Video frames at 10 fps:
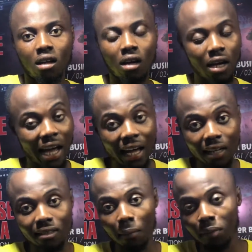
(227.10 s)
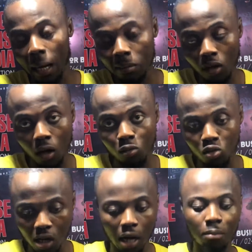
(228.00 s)
And sometimes,
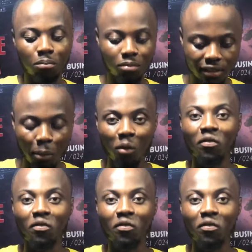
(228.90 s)
some